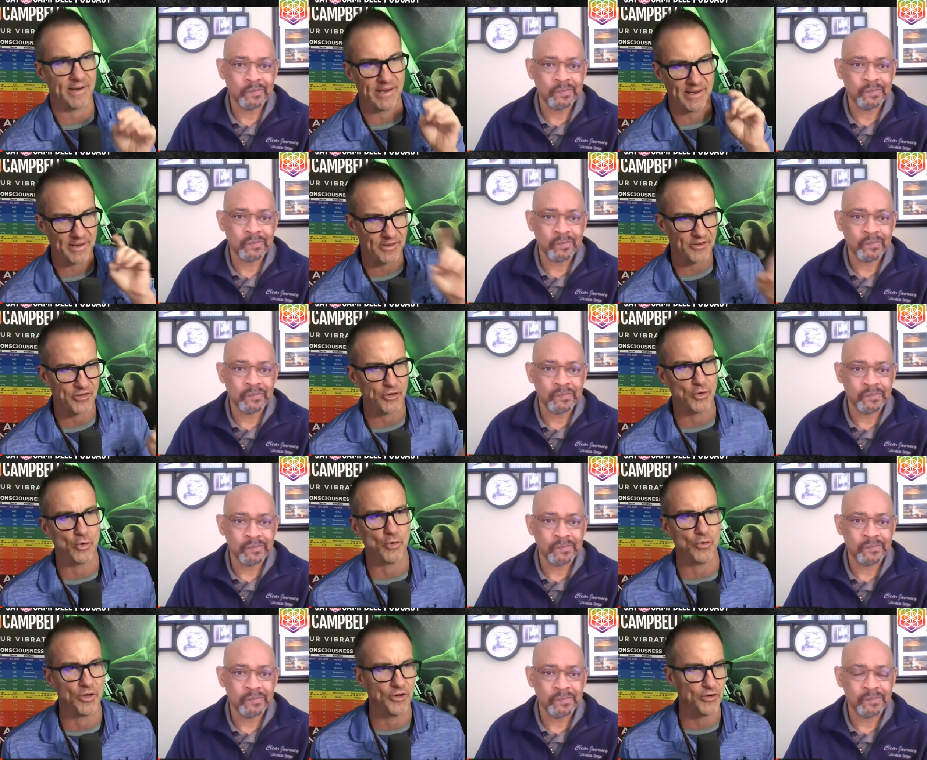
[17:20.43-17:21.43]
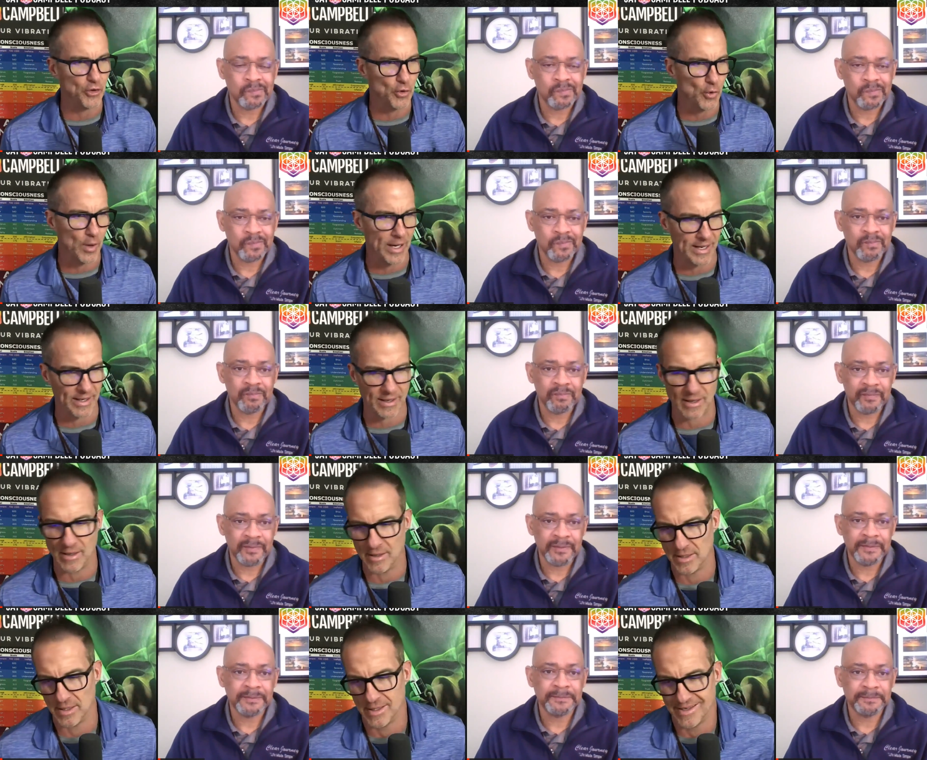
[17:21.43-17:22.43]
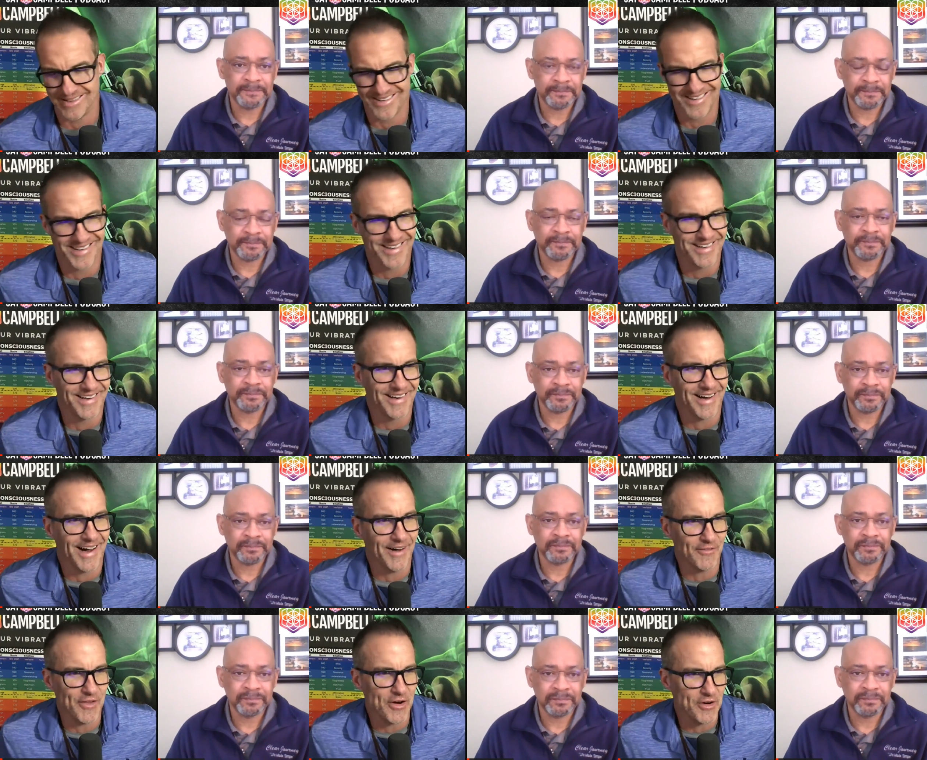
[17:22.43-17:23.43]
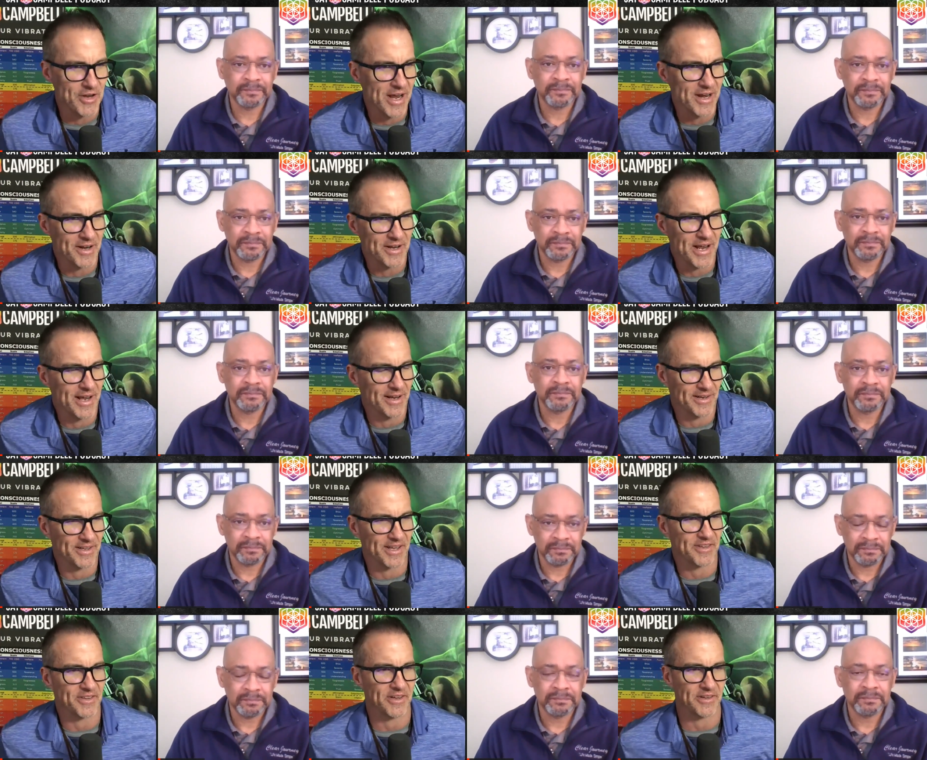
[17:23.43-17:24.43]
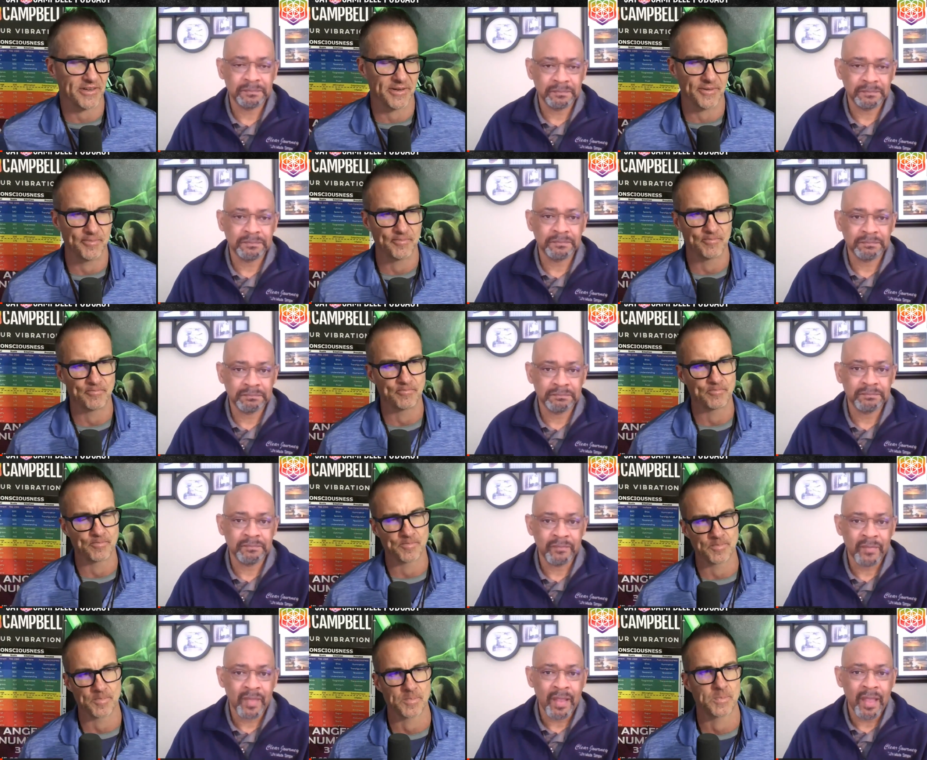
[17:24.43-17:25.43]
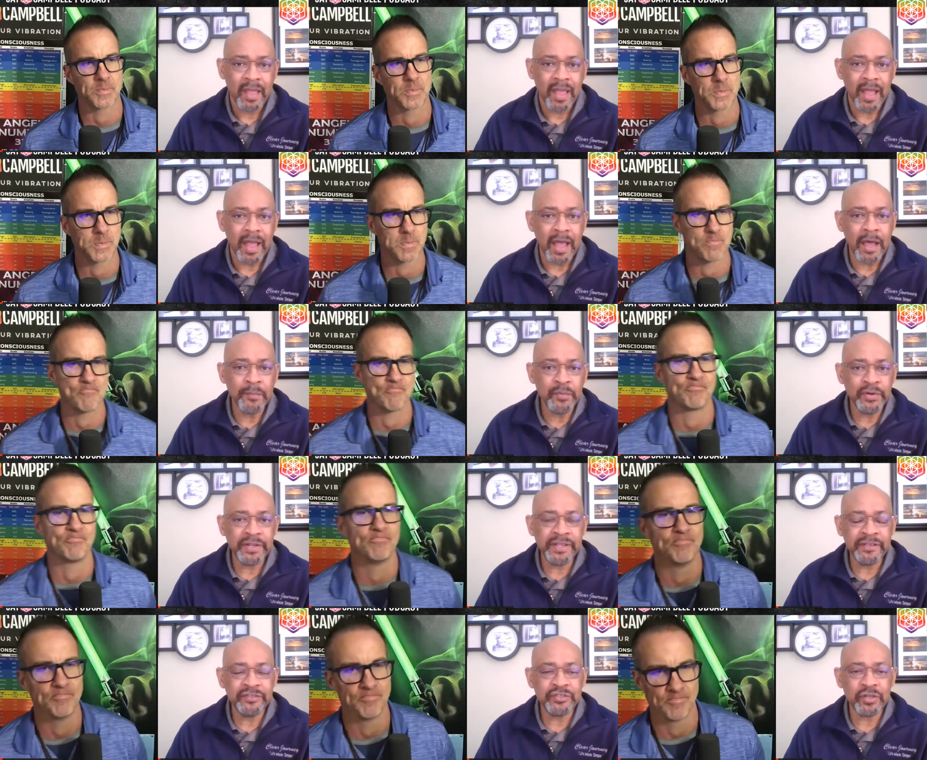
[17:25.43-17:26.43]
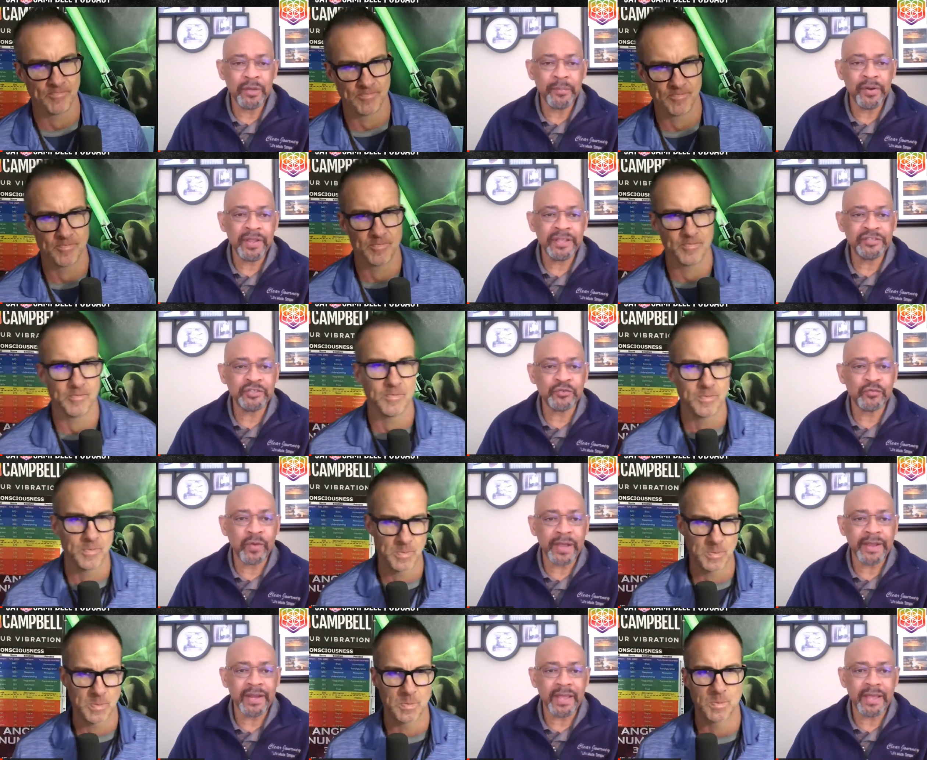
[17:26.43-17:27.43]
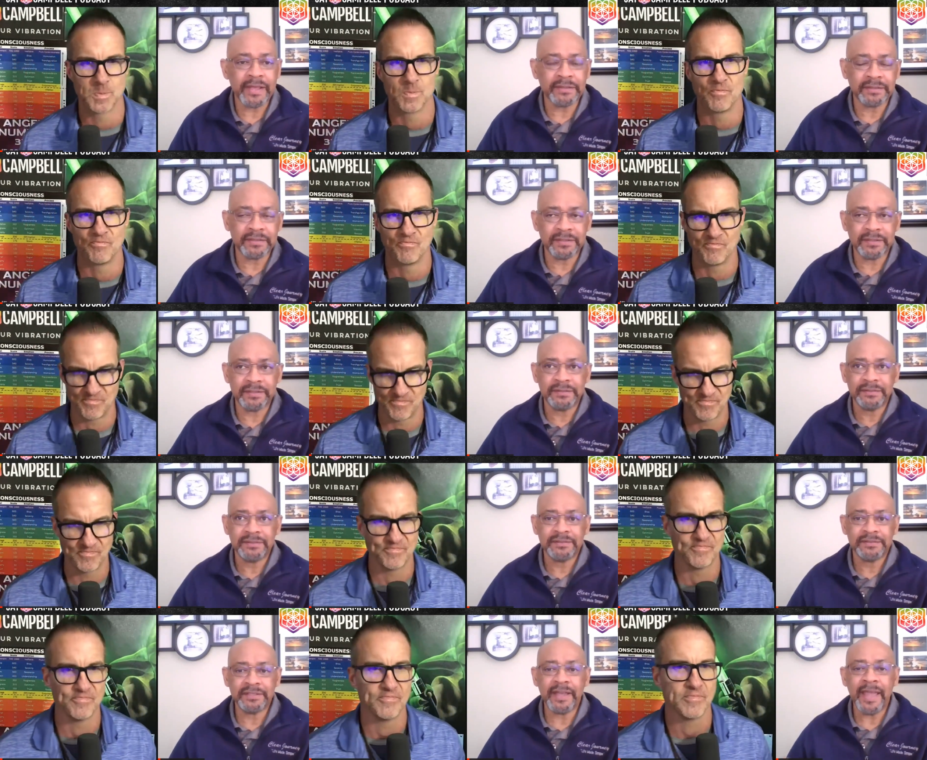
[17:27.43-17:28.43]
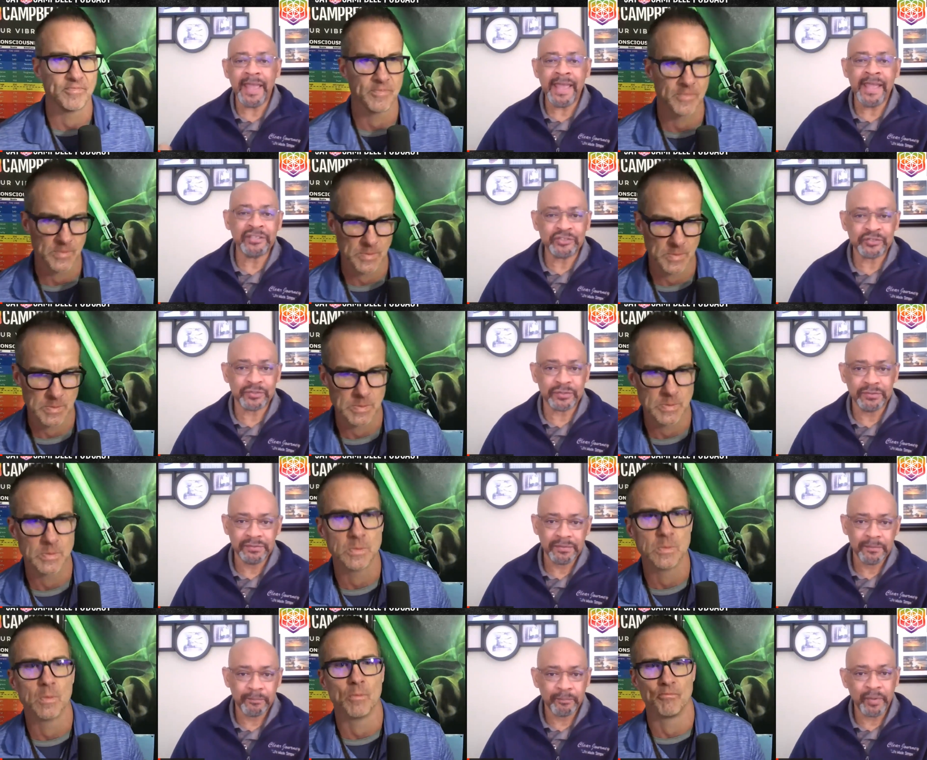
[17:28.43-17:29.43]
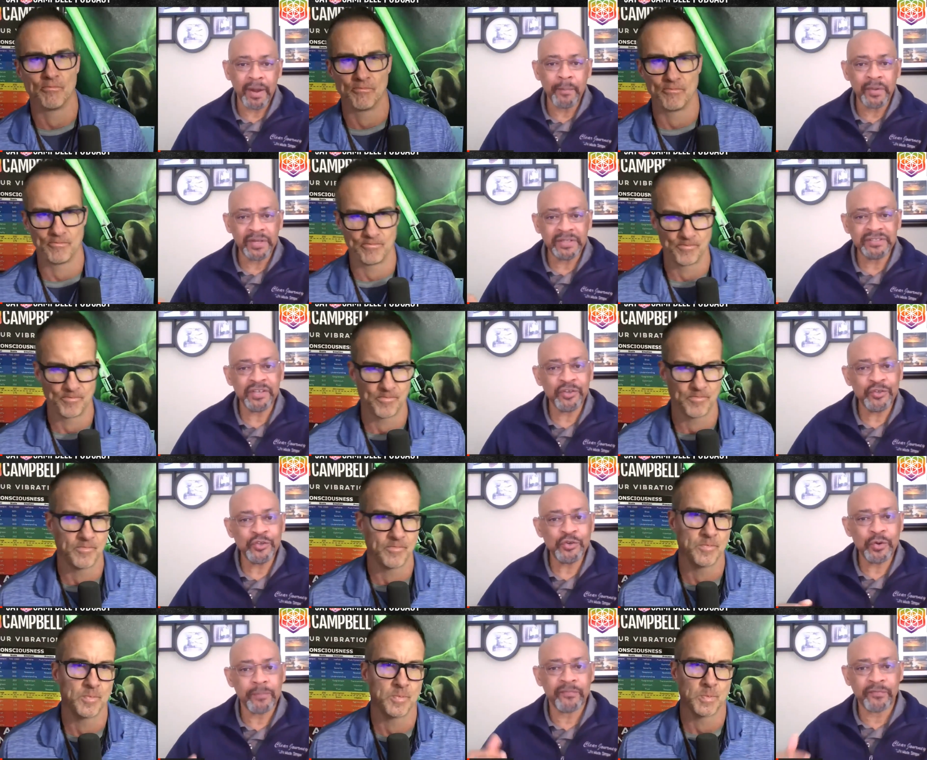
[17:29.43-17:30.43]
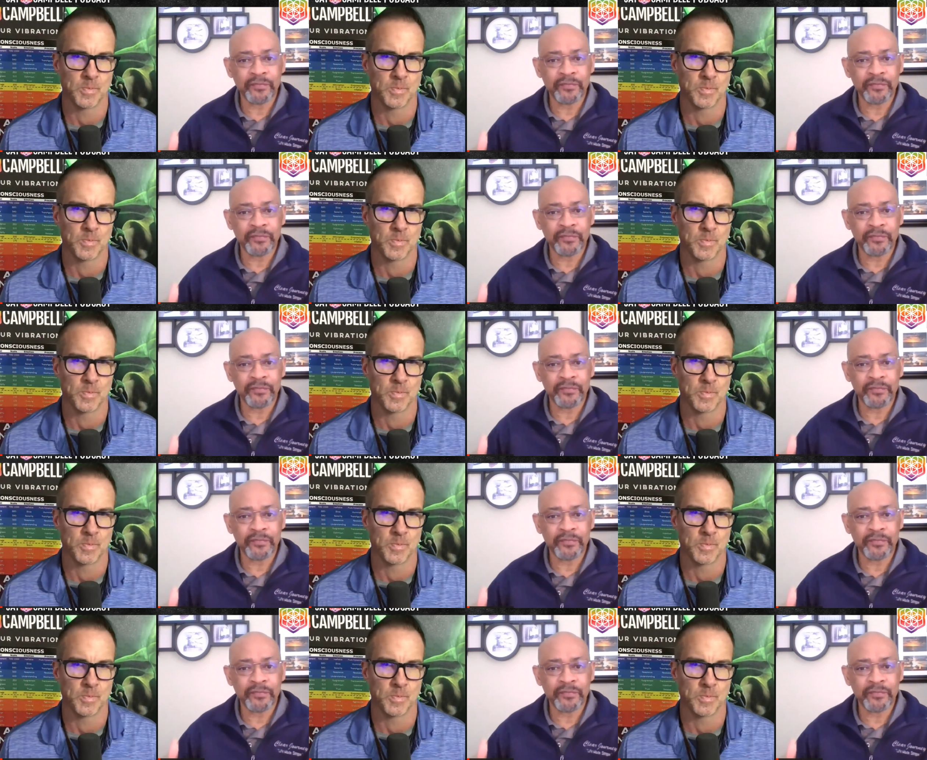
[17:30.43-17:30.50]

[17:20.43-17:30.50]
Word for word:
Speaker 1: into the doing of their day to day existence?
Speaker 2: I'm gonna get you. I'm gonna hit you right at the the answer, but I'm gonna tell you up